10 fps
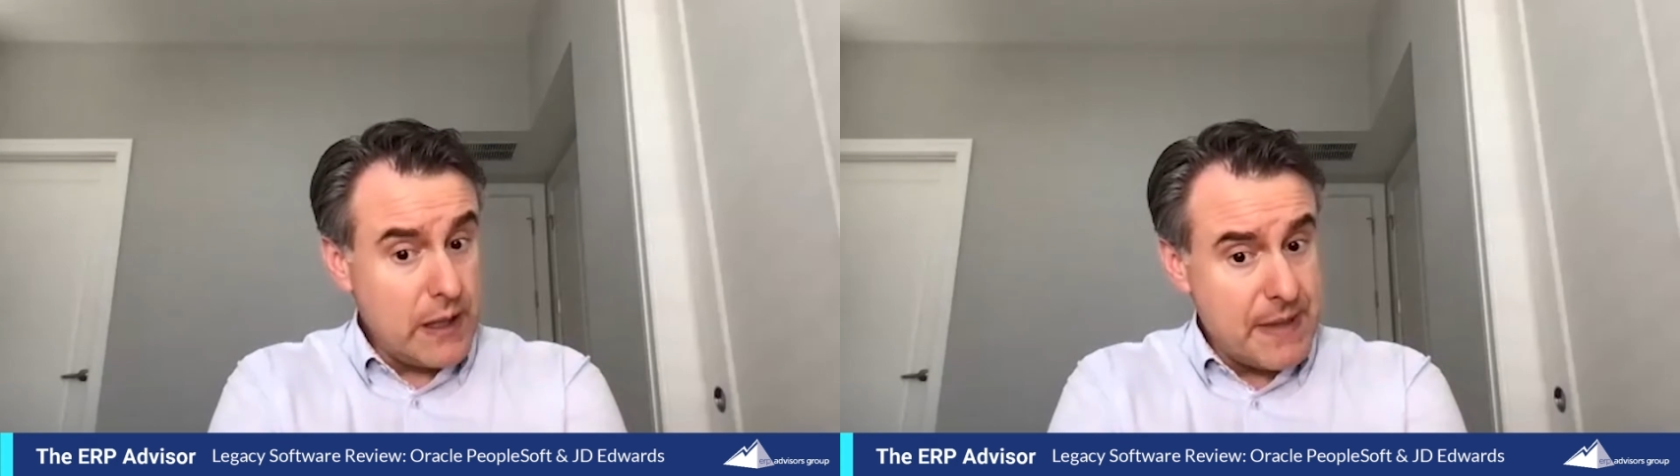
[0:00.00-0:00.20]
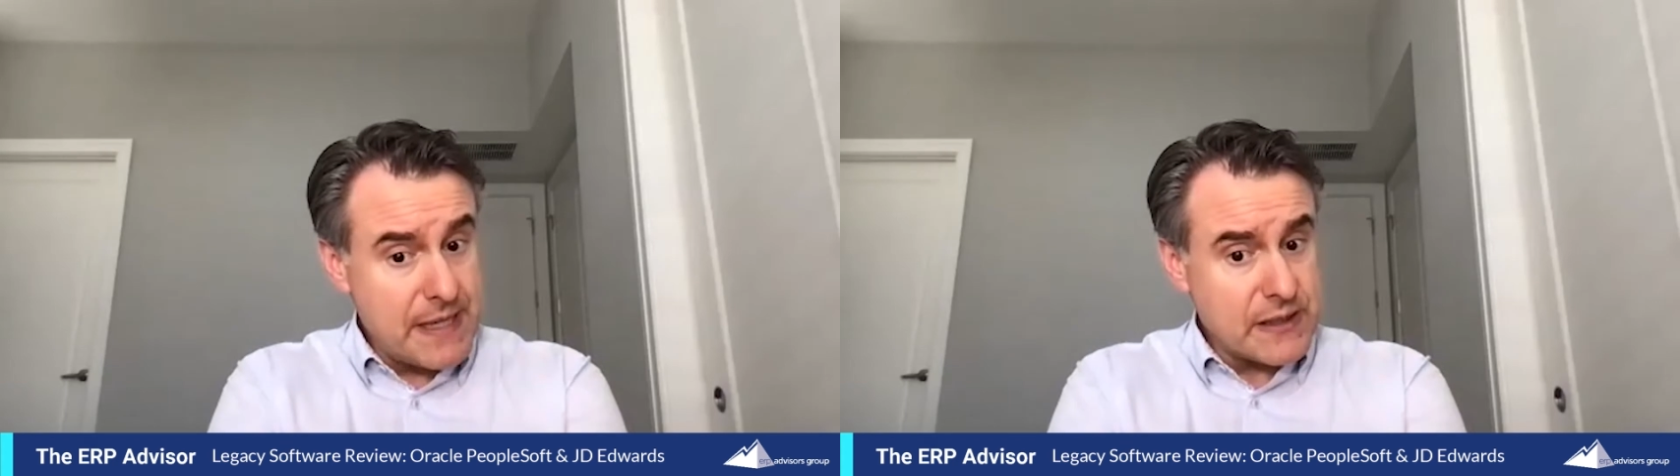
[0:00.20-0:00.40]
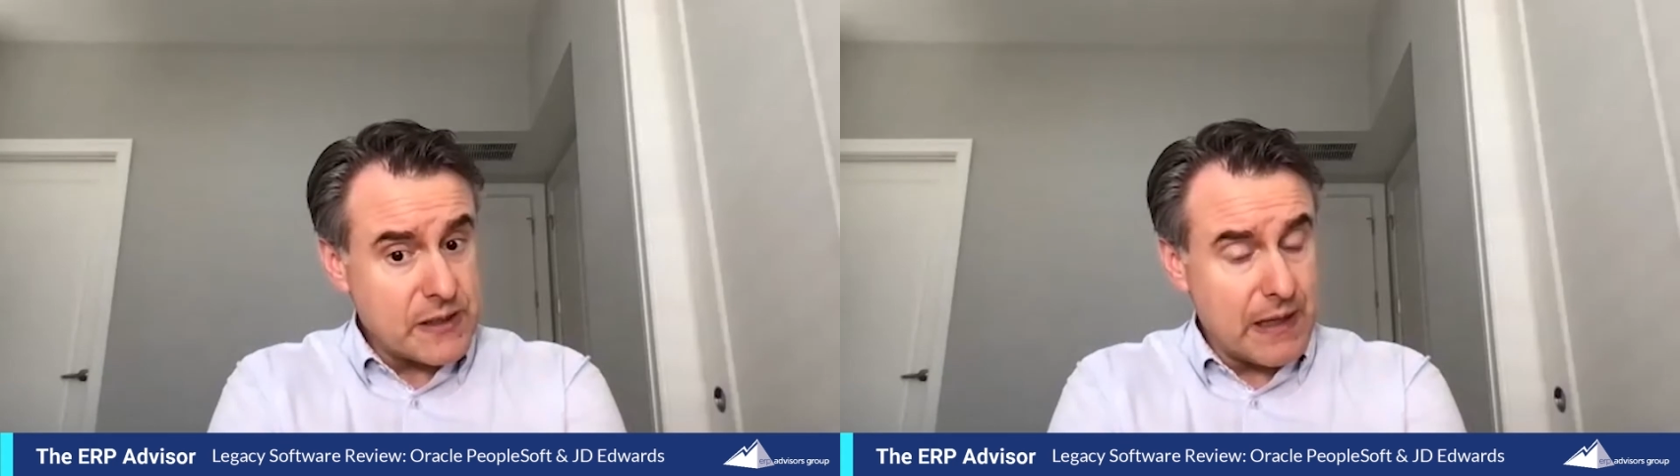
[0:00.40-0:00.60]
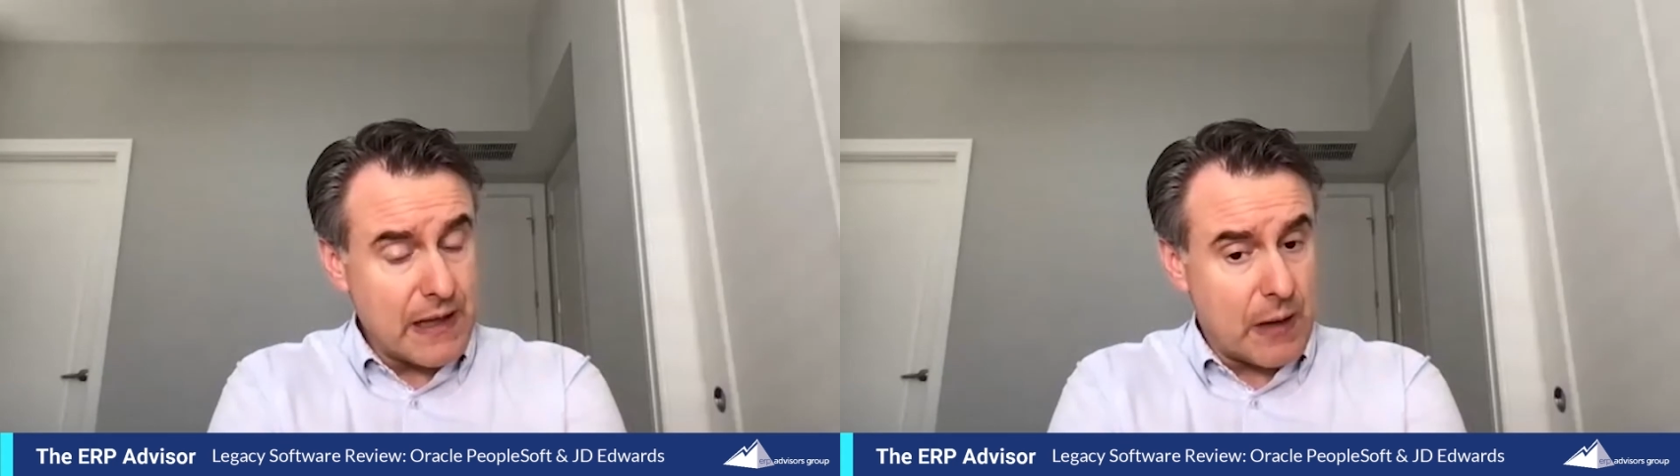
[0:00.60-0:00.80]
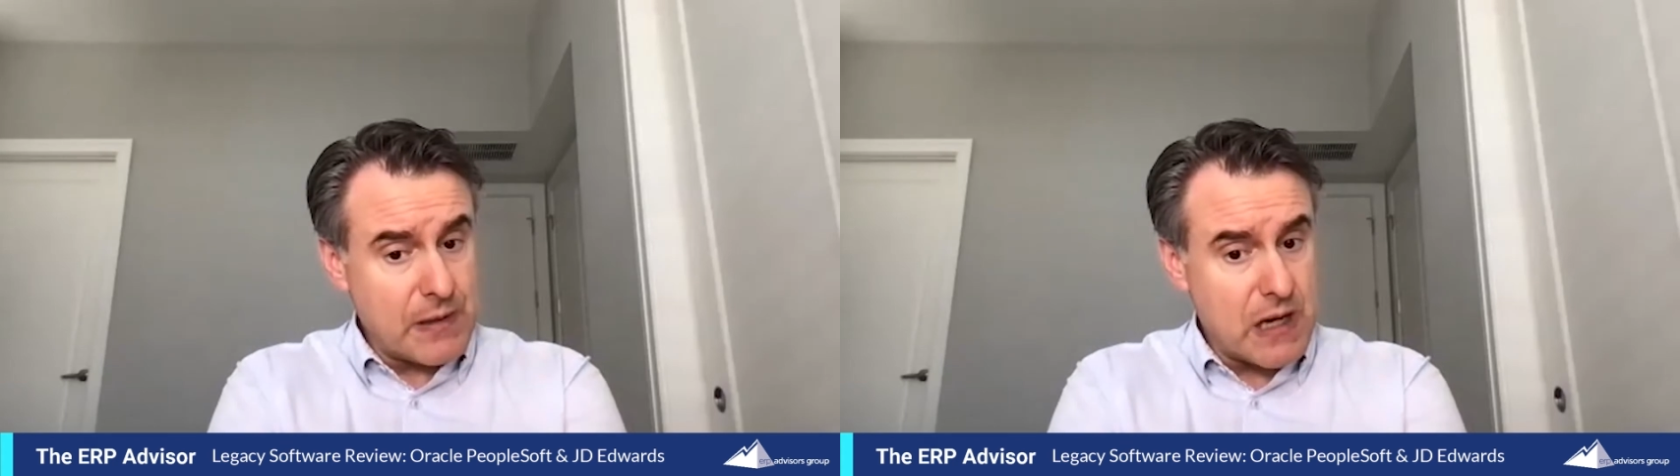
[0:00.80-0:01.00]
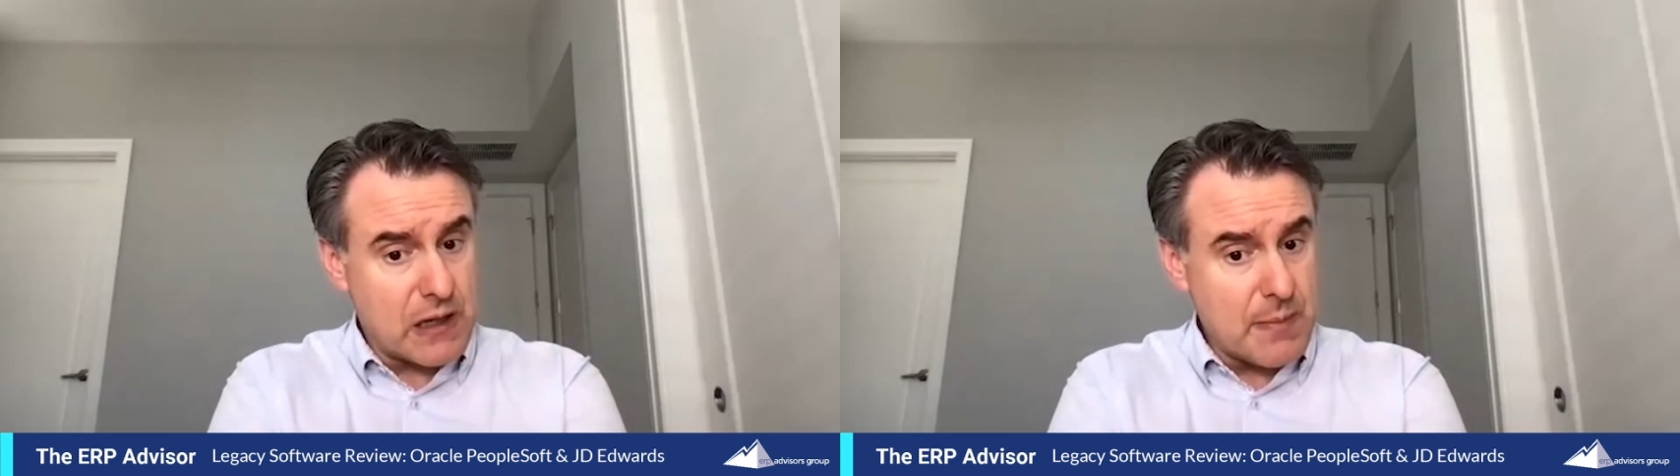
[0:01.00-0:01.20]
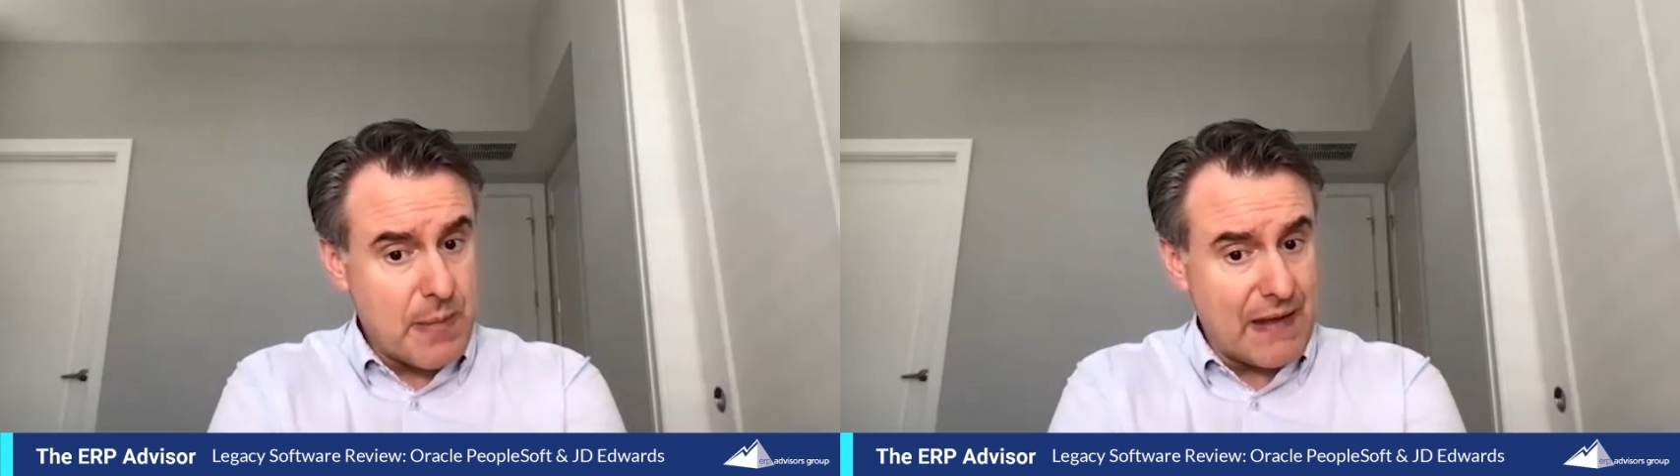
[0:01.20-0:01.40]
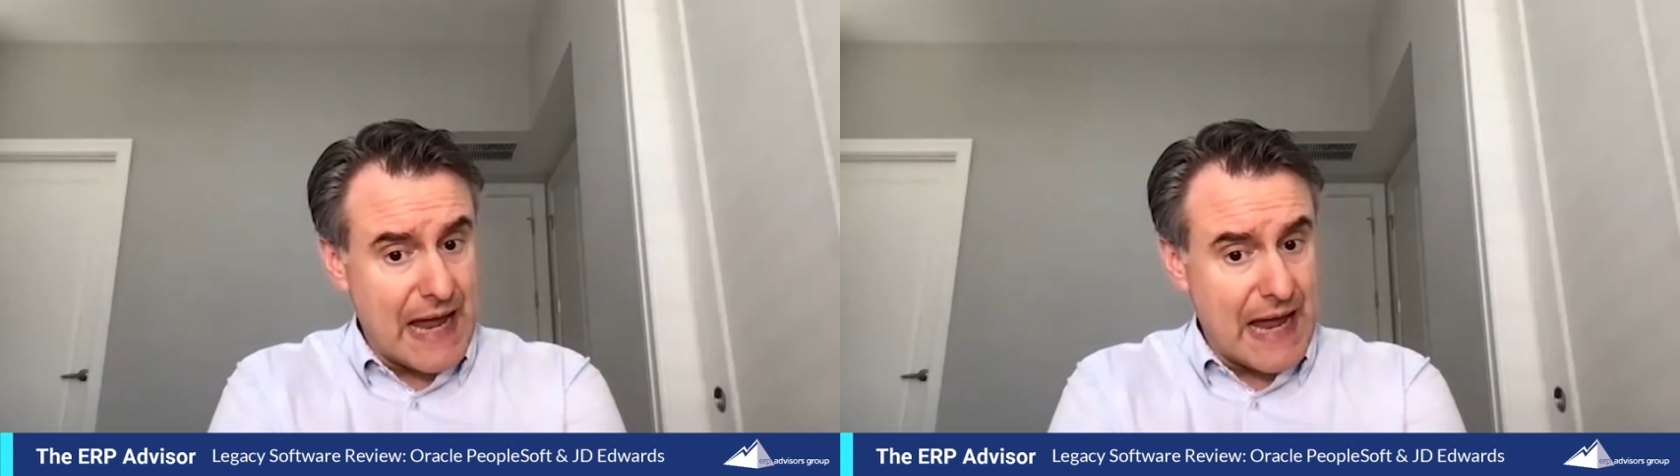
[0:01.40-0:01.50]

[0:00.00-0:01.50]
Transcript: Business Suite, like we talked about